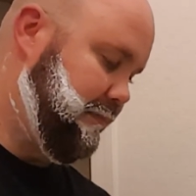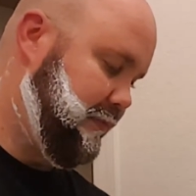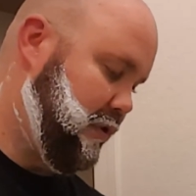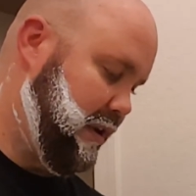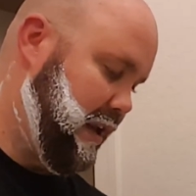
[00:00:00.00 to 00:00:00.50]

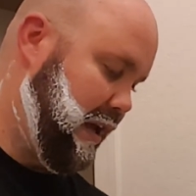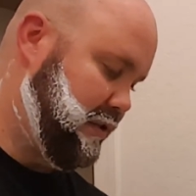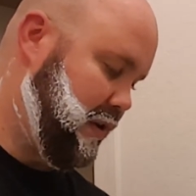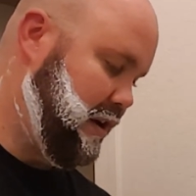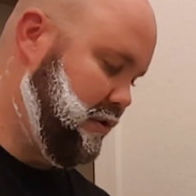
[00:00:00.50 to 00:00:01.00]
for the day.
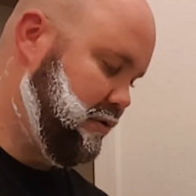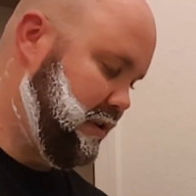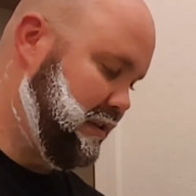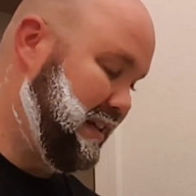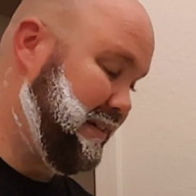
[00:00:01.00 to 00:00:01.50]
So I
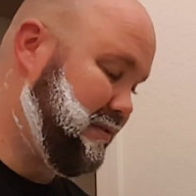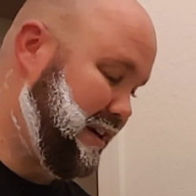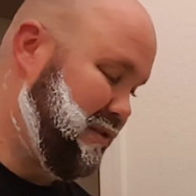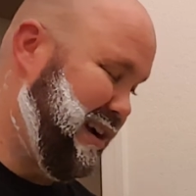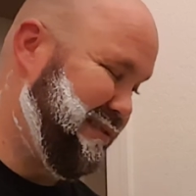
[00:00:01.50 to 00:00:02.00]
usually leave
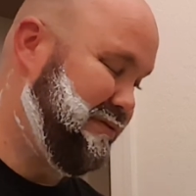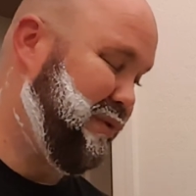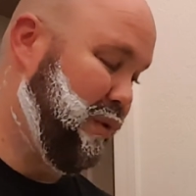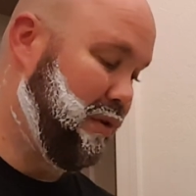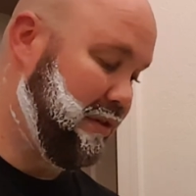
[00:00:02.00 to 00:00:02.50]
like around
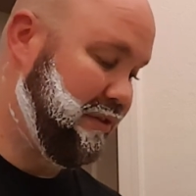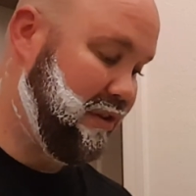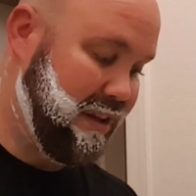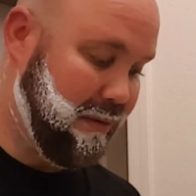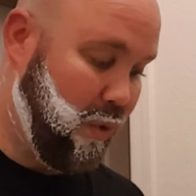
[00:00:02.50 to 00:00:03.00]

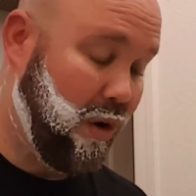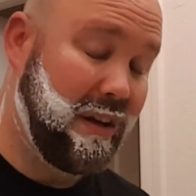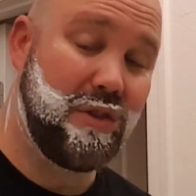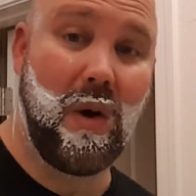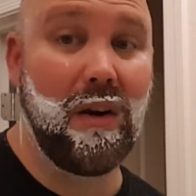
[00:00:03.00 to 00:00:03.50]
4:30 in the
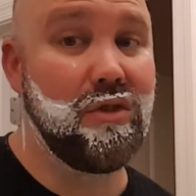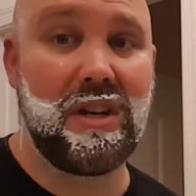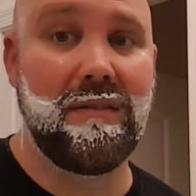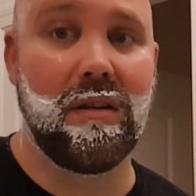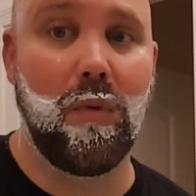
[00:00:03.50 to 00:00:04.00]
morning. So I don't
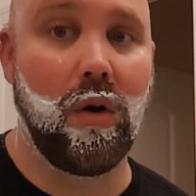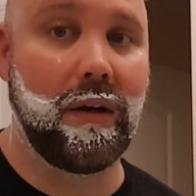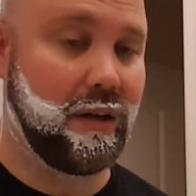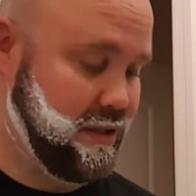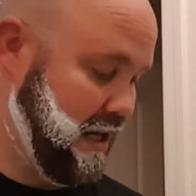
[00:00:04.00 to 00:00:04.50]
shave in the
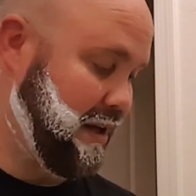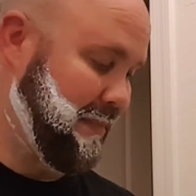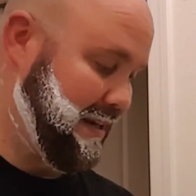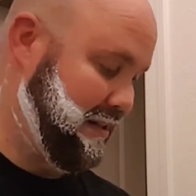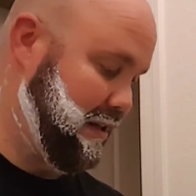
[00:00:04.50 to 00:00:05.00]
morning because I like
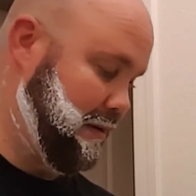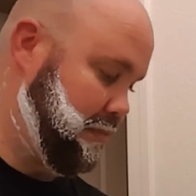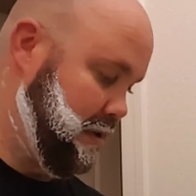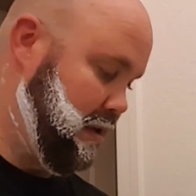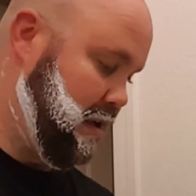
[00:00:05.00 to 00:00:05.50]
my
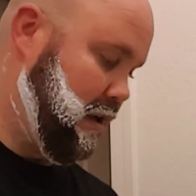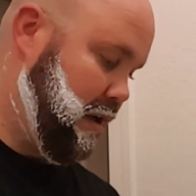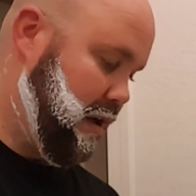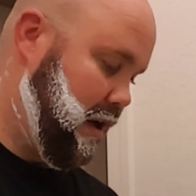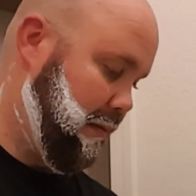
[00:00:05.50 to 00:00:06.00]
sleep.
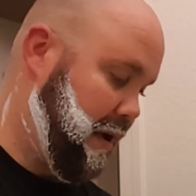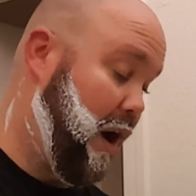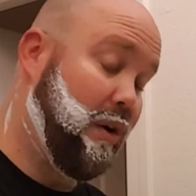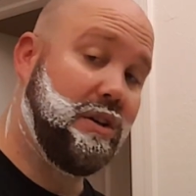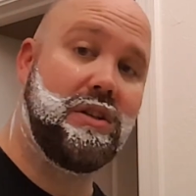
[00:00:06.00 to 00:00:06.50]
I
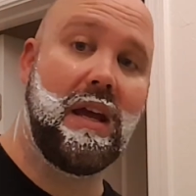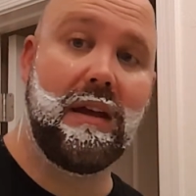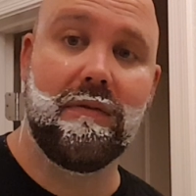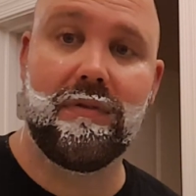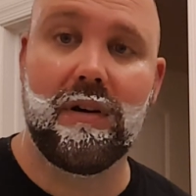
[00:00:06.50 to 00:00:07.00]
always
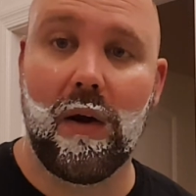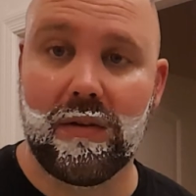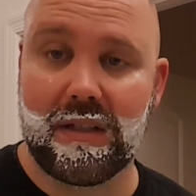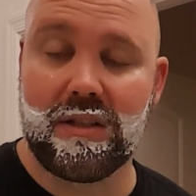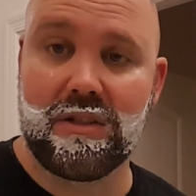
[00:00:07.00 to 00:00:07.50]

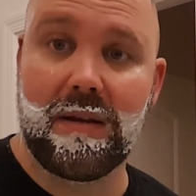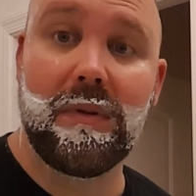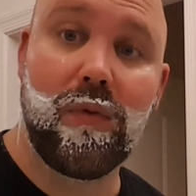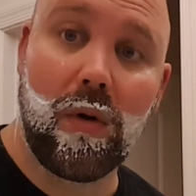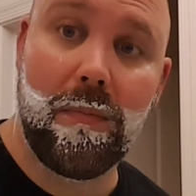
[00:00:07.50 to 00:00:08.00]
like to shave
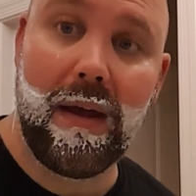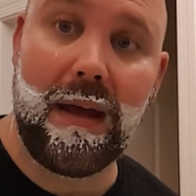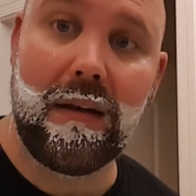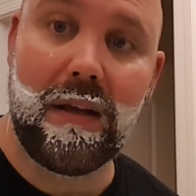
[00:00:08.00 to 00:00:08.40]
before bed.